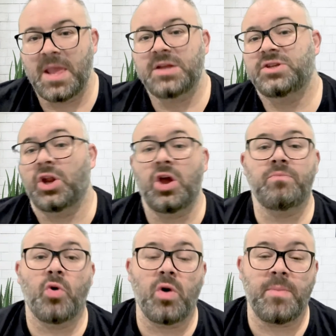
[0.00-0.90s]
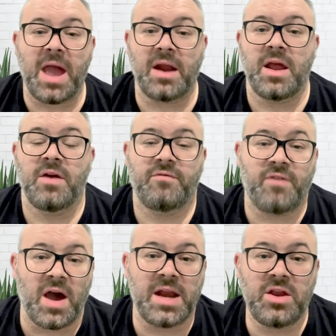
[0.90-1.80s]
To learn more about
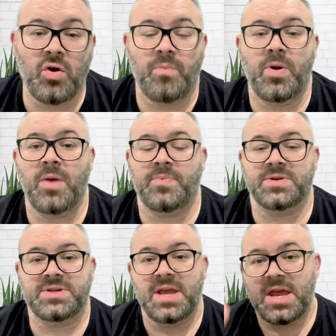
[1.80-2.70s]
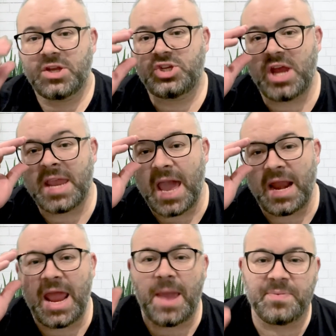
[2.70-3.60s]
finding your purpose, check
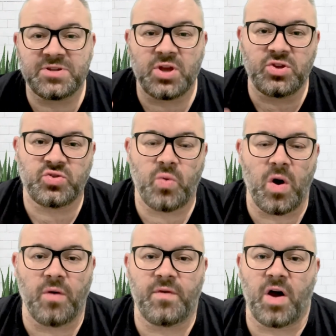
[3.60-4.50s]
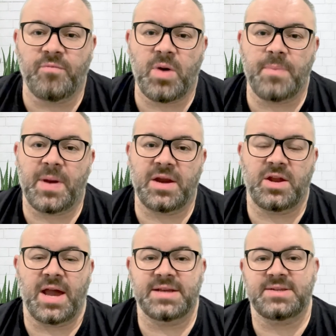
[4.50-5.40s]
out episode 12 of my
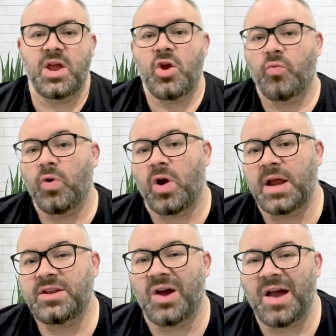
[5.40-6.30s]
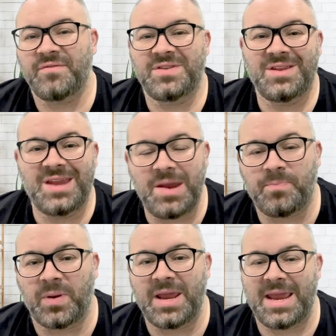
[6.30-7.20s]
podcast where I dive
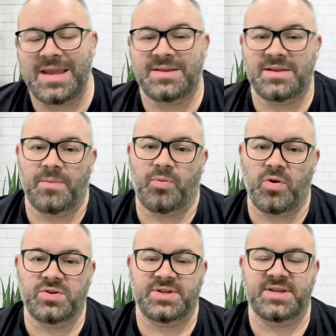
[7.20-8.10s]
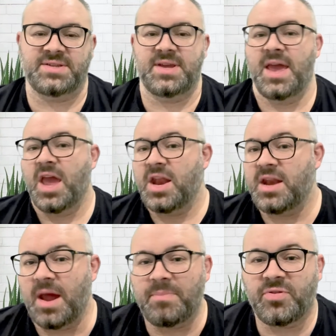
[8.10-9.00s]
deeply into the process.
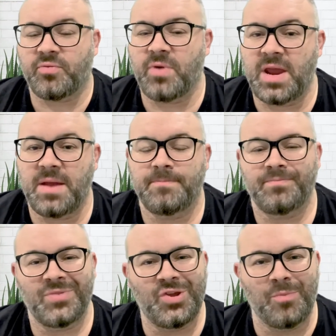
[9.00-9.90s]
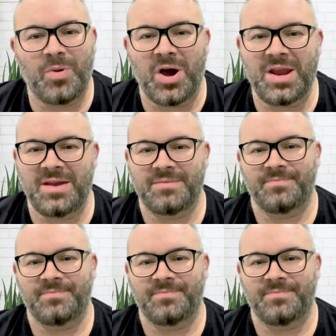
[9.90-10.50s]
Number three, your body.